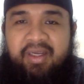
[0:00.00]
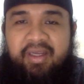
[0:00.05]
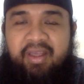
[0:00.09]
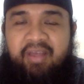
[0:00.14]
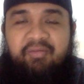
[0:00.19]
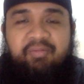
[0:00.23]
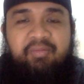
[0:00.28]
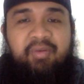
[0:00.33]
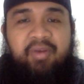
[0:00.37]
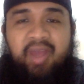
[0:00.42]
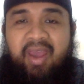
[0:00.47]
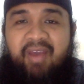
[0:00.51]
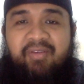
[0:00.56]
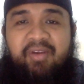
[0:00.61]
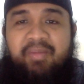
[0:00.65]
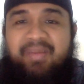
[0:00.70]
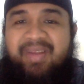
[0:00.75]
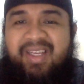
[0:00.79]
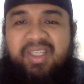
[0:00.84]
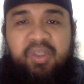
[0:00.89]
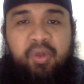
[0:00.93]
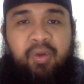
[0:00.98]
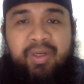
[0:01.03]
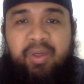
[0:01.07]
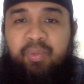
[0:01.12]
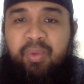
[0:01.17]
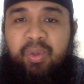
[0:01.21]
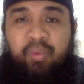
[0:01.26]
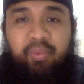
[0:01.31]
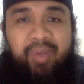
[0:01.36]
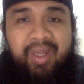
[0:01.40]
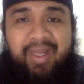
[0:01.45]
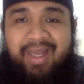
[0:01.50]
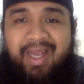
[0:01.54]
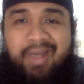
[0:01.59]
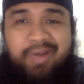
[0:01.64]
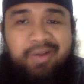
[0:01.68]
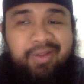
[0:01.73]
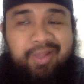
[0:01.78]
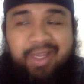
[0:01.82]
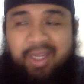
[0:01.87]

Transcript: if ever Minnesota will win, I don't